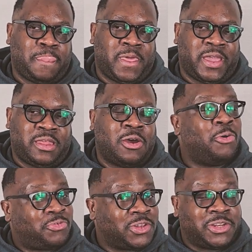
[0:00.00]
And
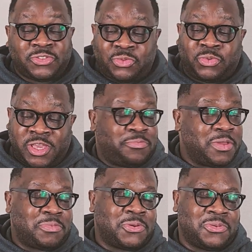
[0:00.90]
hopefully this will give
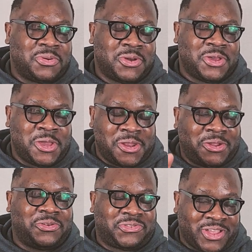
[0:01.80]
people an
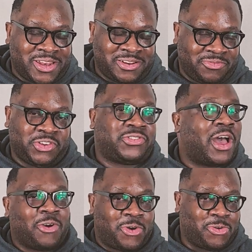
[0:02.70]
understanding of just
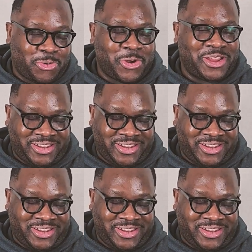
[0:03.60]
how great